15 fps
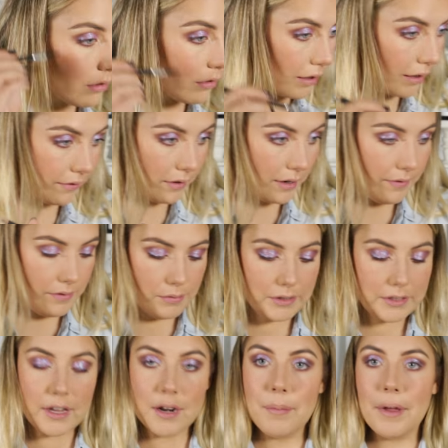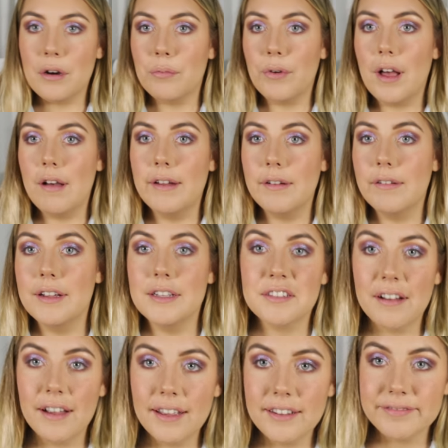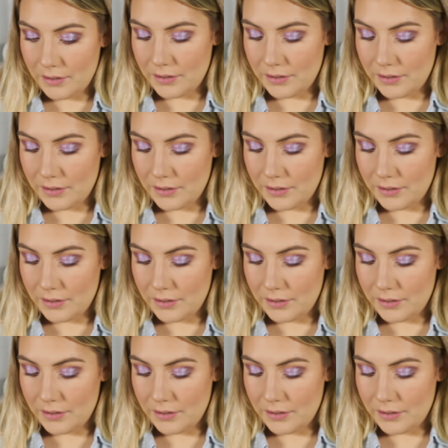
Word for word: Whatever, everyone's got a better brow anyways, right?